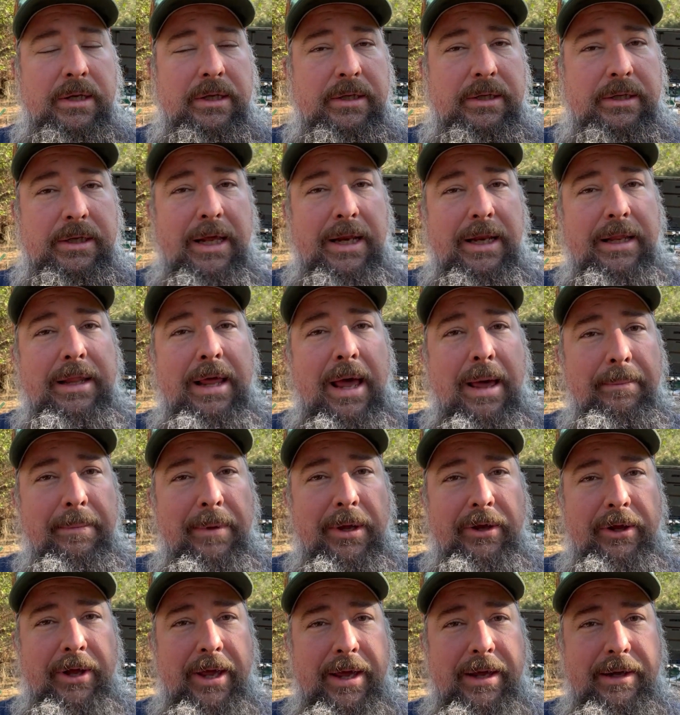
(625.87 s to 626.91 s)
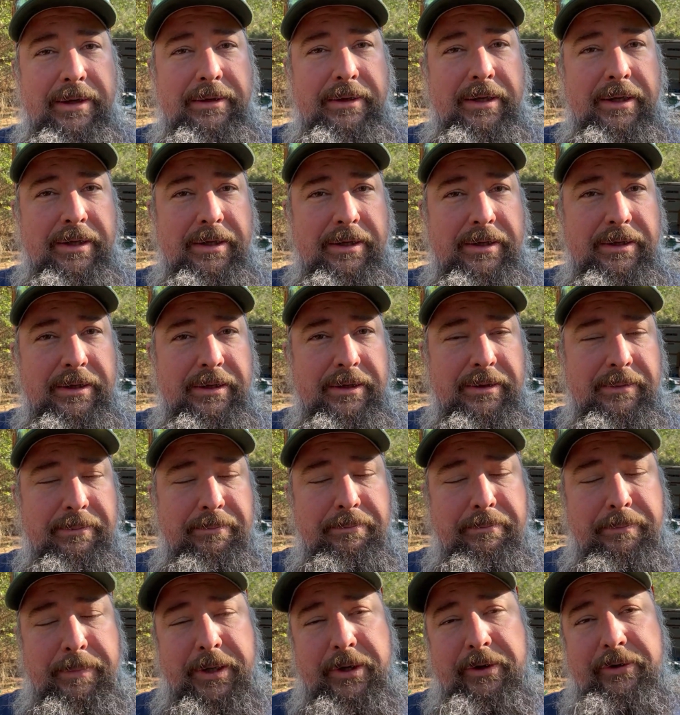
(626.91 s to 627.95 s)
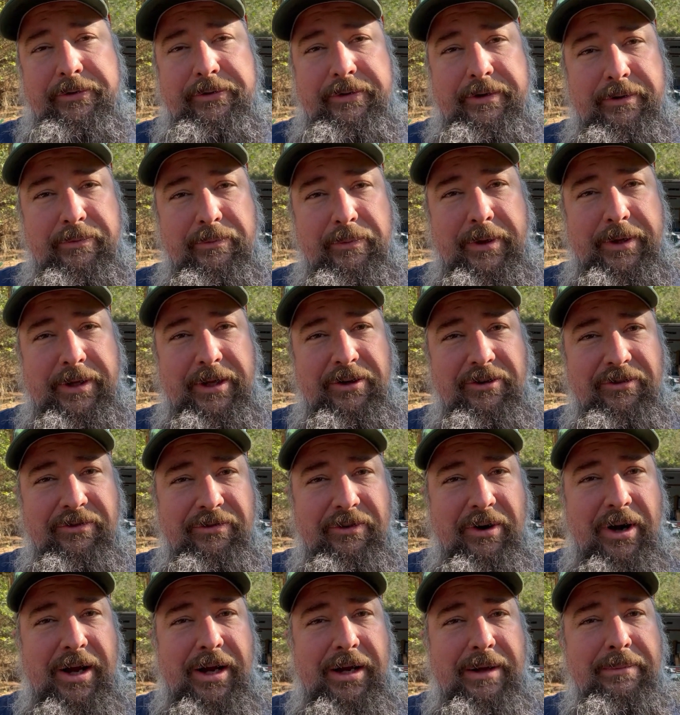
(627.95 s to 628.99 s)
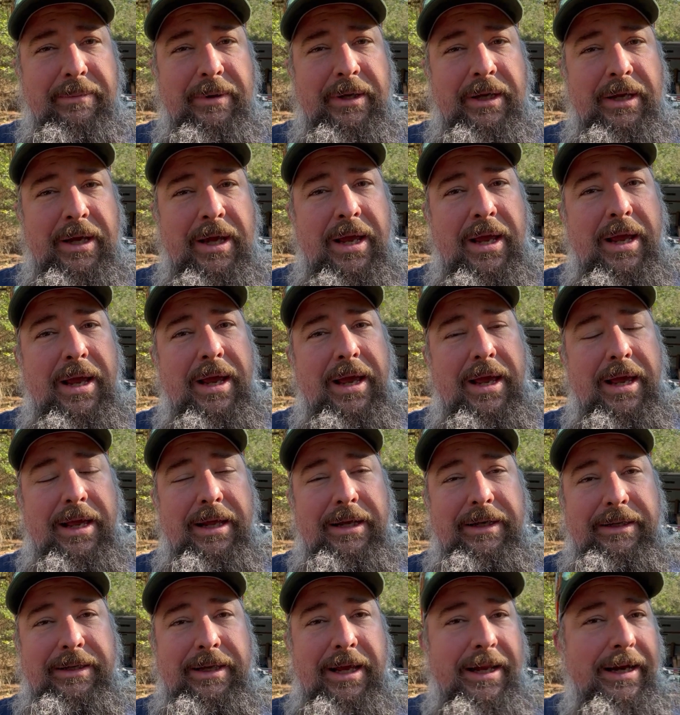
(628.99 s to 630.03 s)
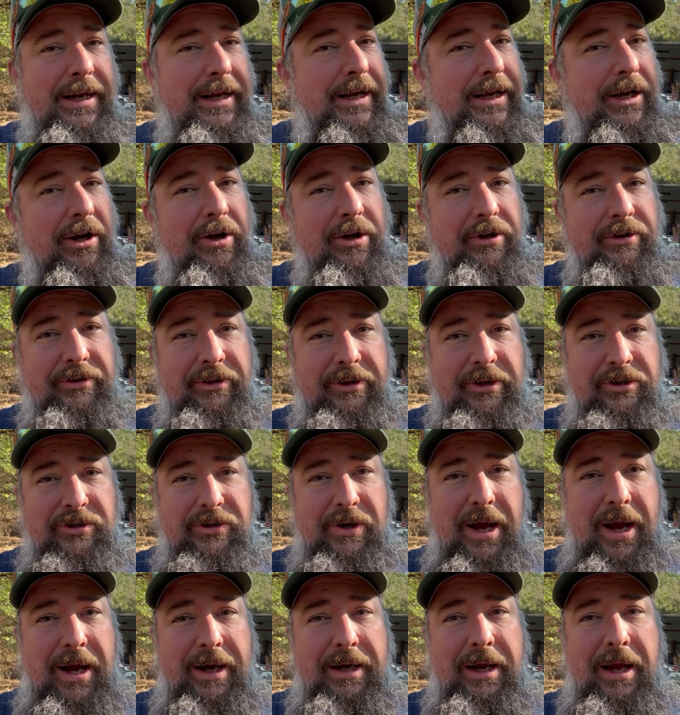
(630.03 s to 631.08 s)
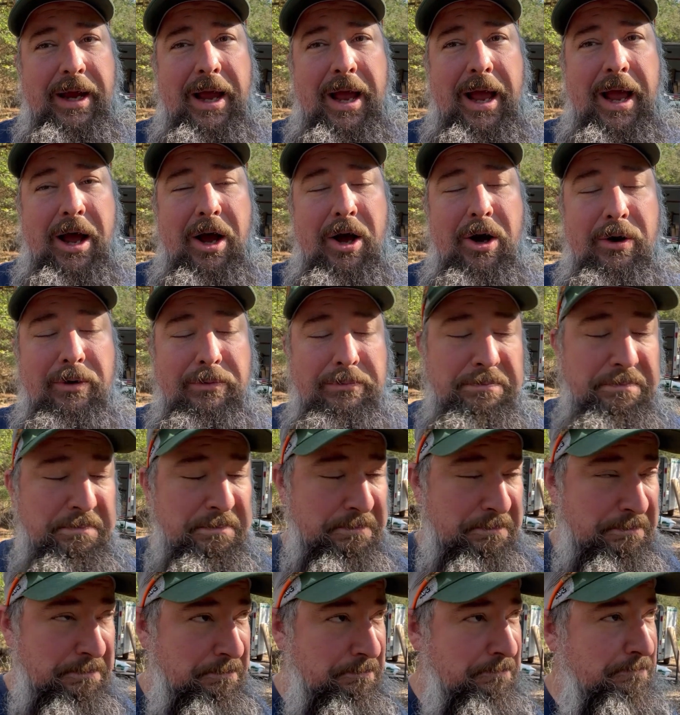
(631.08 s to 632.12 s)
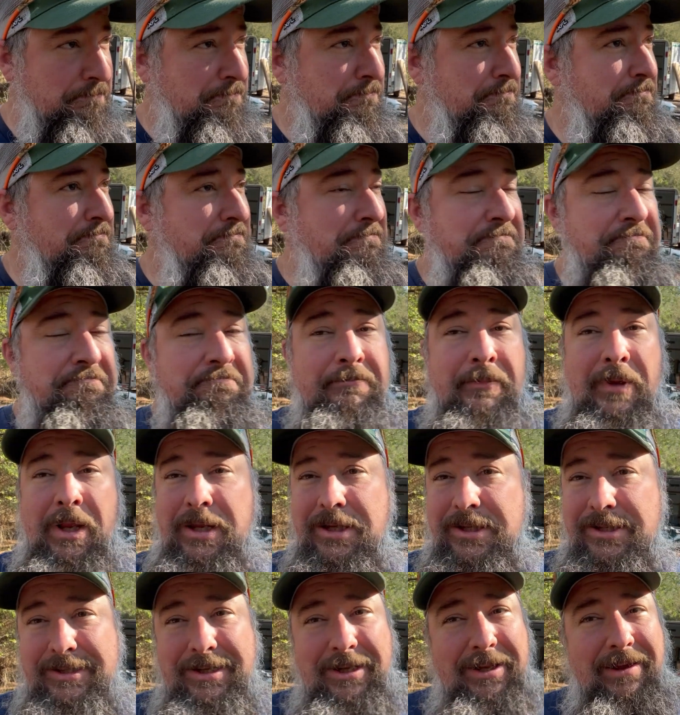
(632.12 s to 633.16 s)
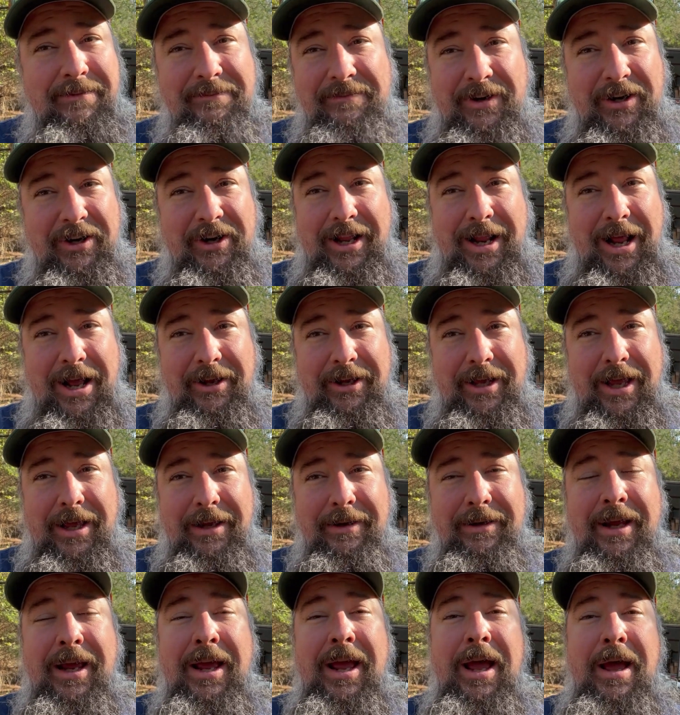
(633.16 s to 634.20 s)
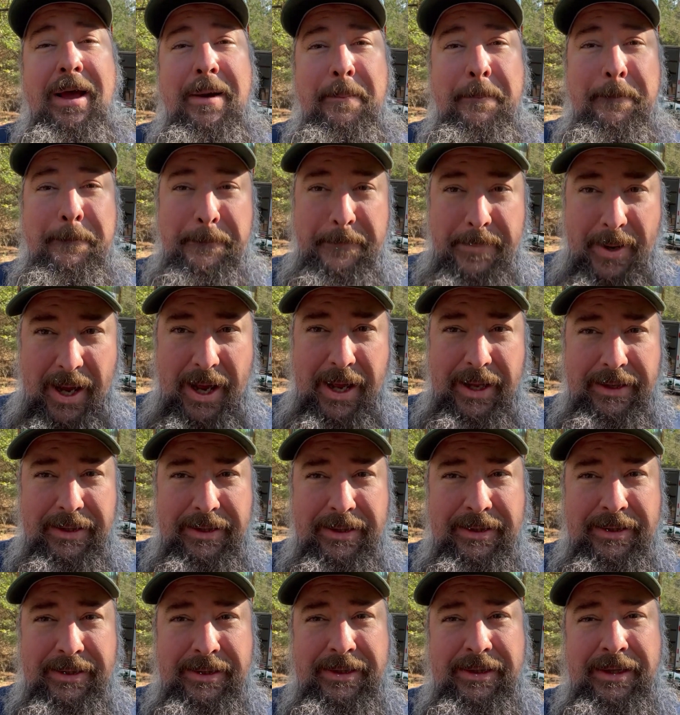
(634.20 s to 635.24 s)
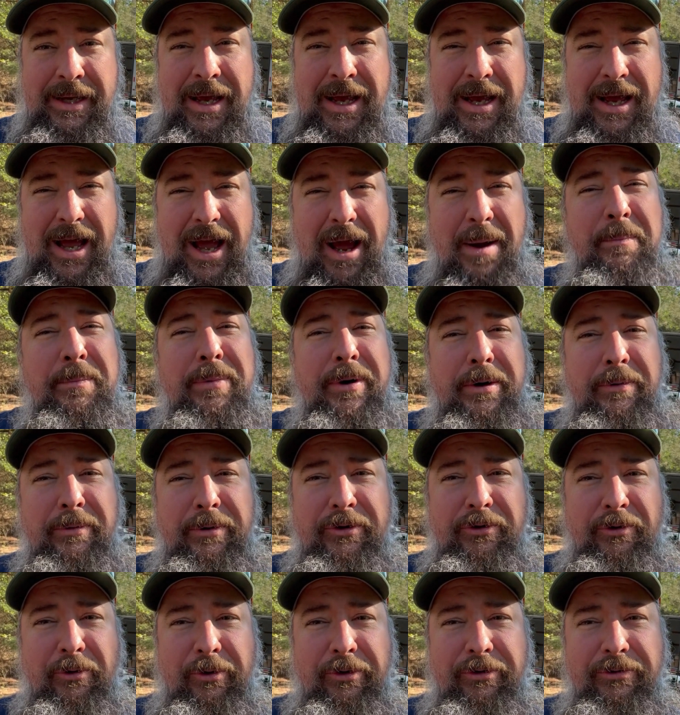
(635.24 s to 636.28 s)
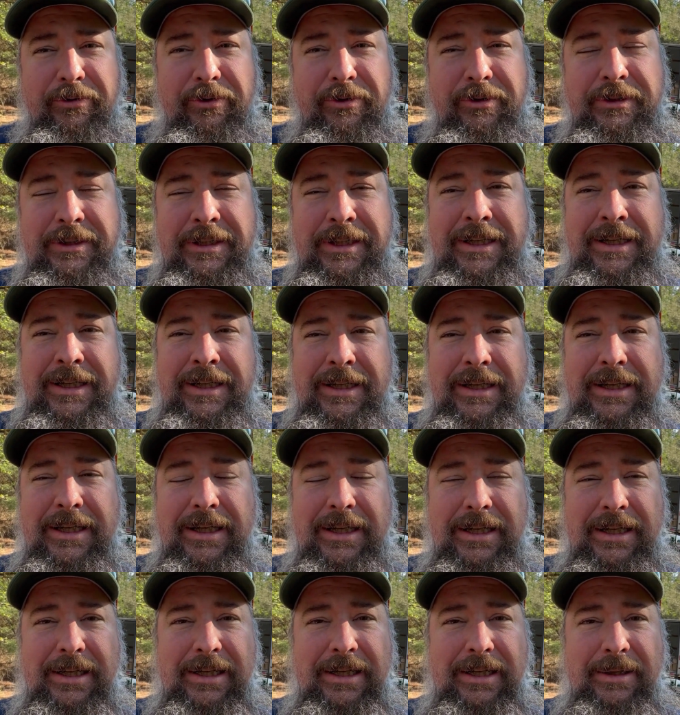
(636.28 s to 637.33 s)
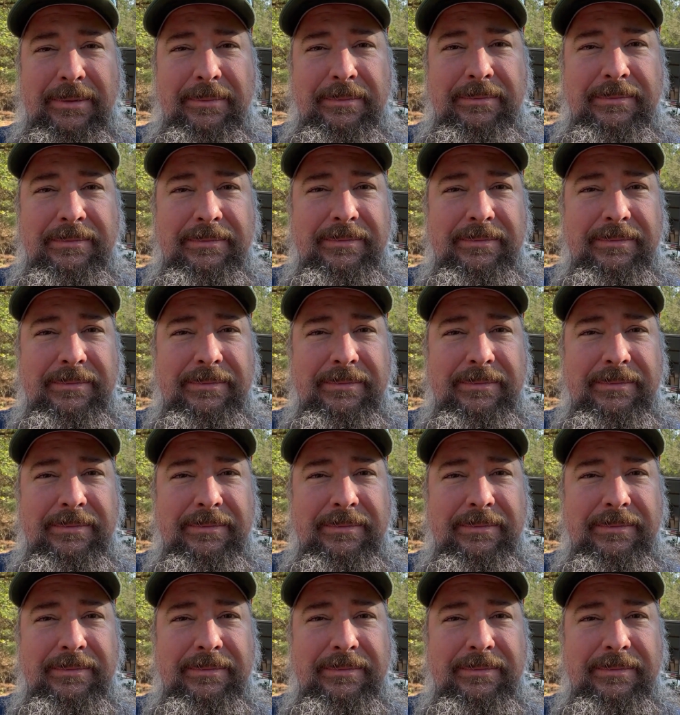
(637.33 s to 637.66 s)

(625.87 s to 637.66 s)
getting that mill head built with its frame and getting it onto the track. How? Still haven't figured it out yet, but I'm pretty resourceful, and